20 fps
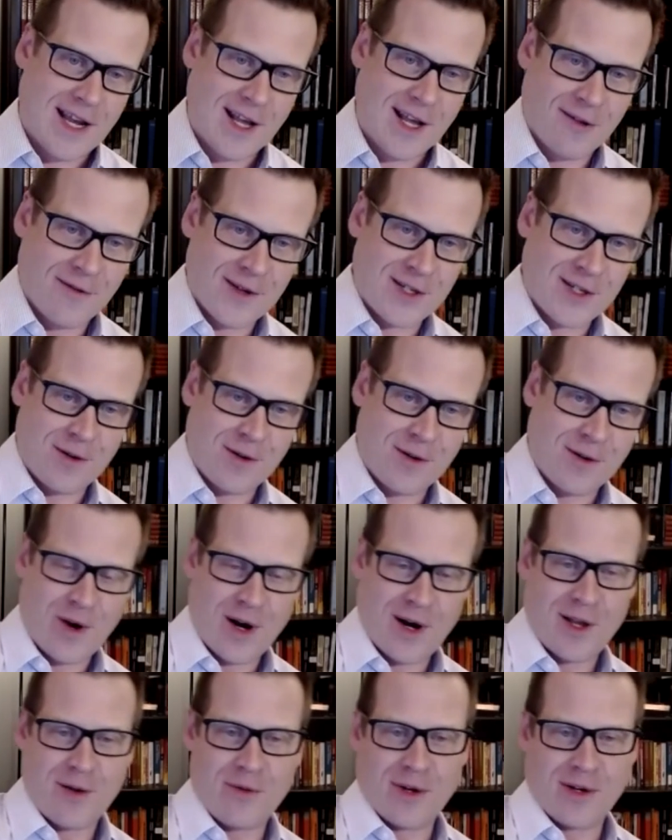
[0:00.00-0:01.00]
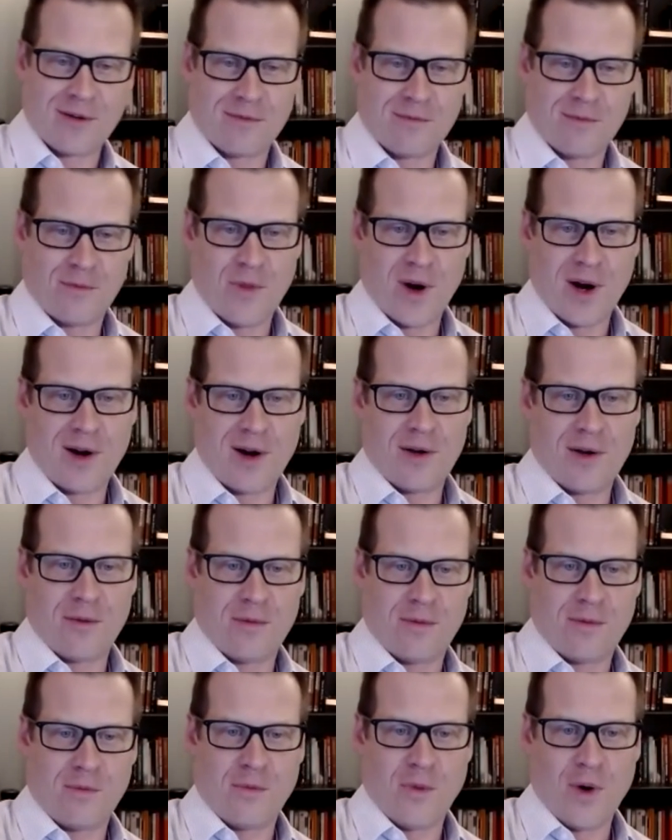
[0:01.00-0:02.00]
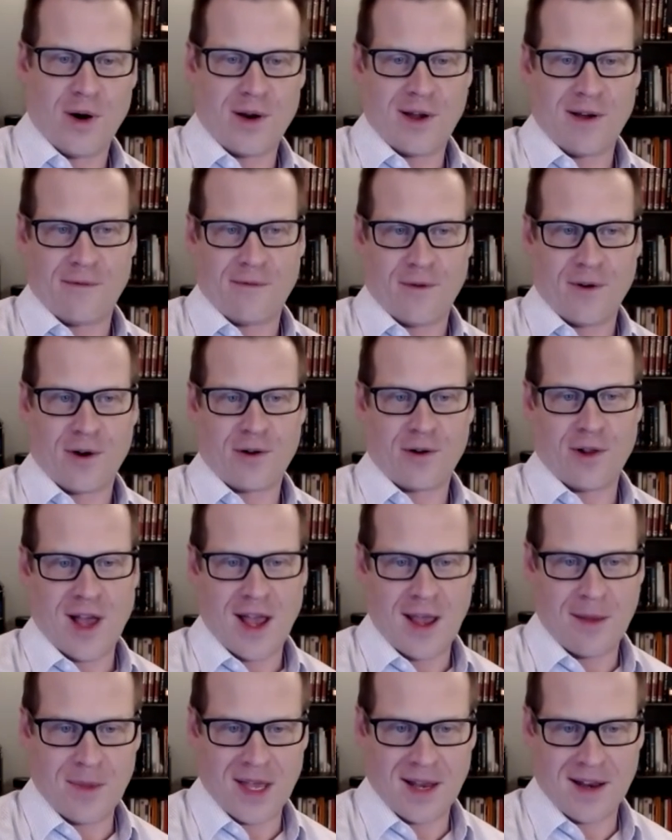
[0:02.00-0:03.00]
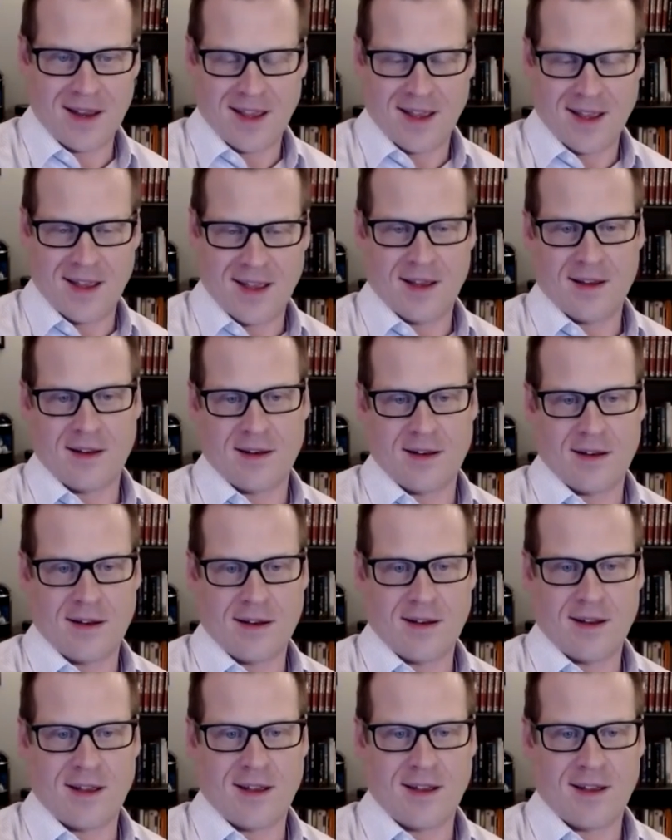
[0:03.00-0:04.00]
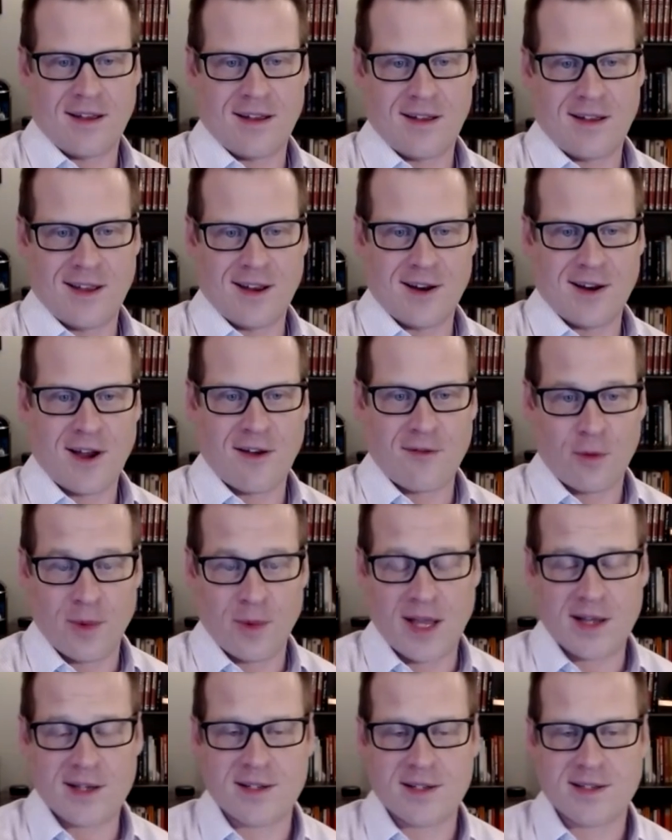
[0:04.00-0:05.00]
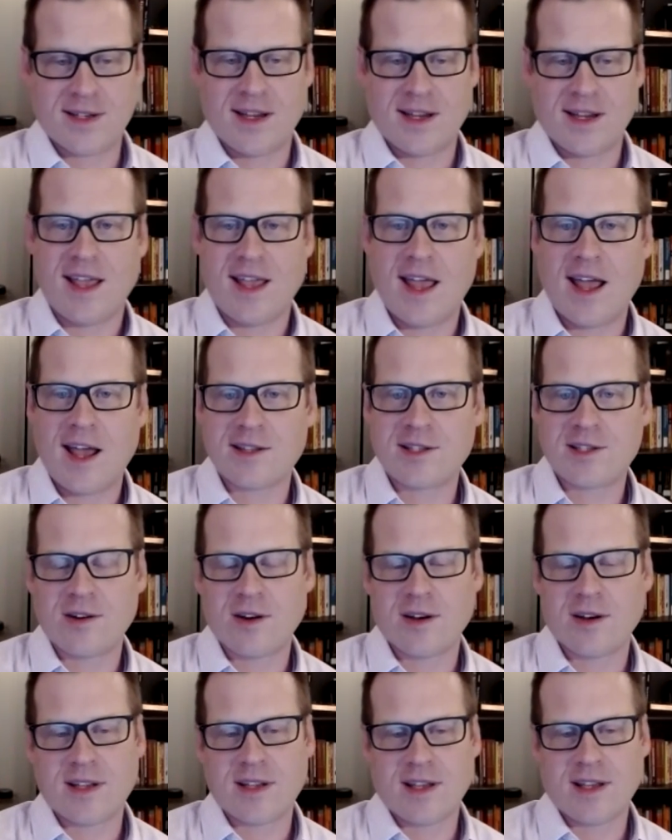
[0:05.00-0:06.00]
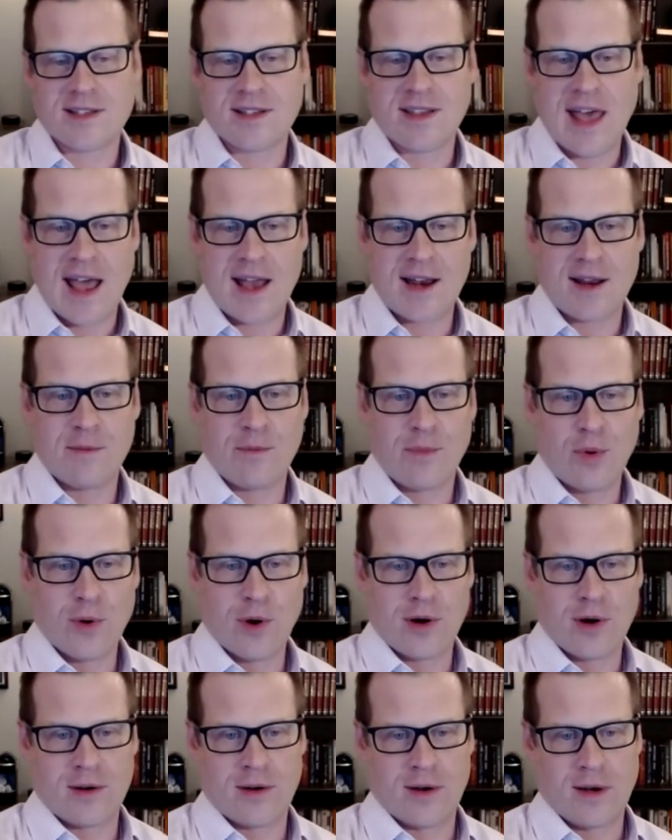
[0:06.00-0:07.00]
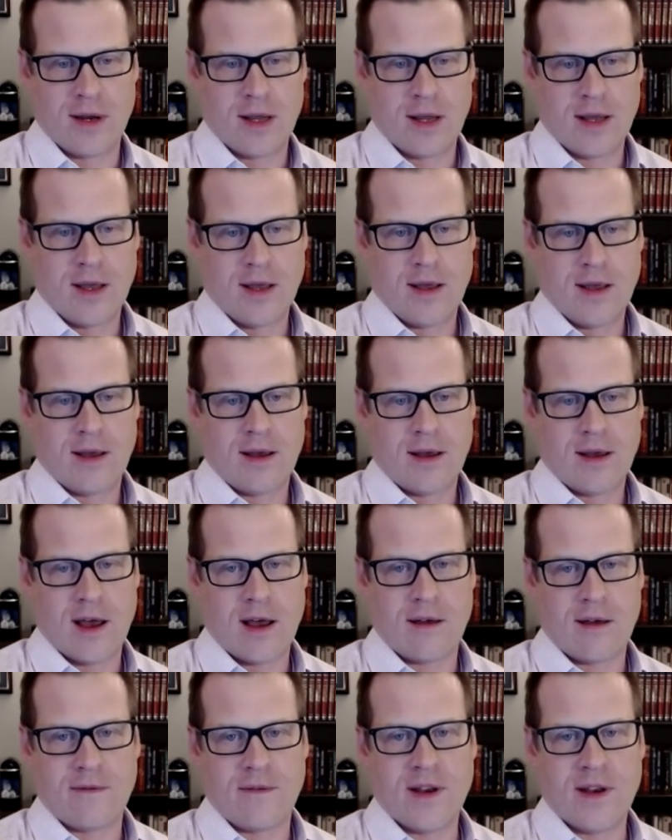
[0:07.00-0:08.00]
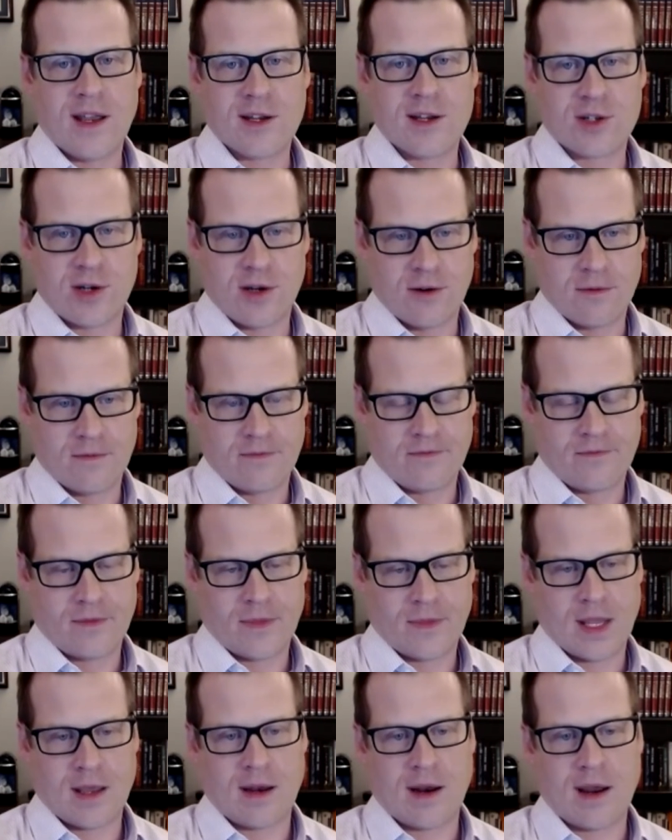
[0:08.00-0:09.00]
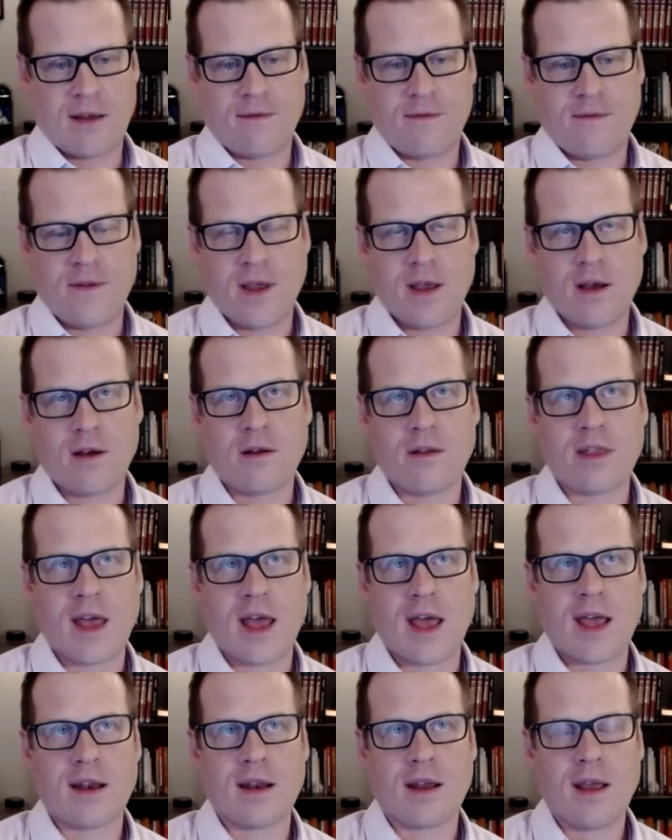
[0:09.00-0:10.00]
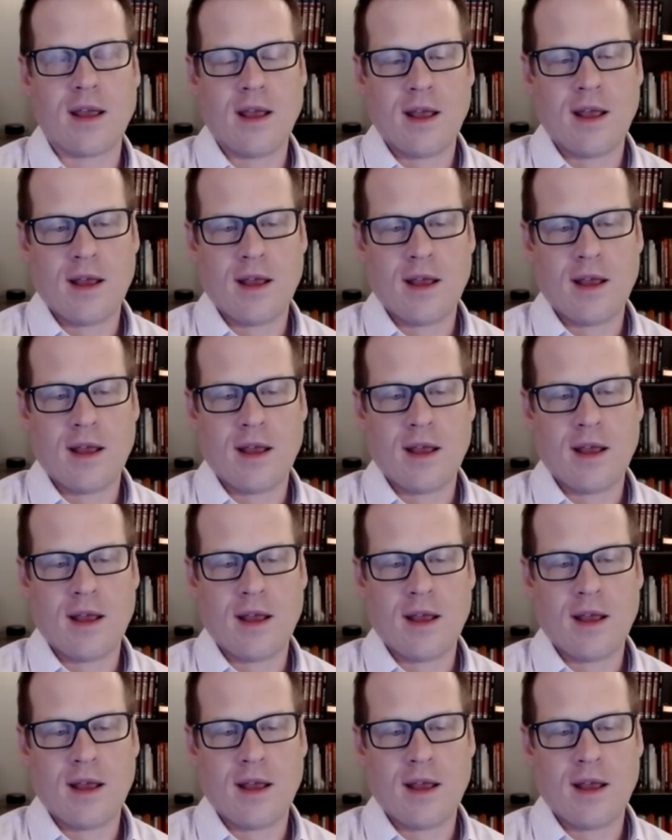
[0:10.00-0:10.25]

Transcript: television, and why are you working for climate in a government agency? And the answer is it's that important of an issue. And I feel that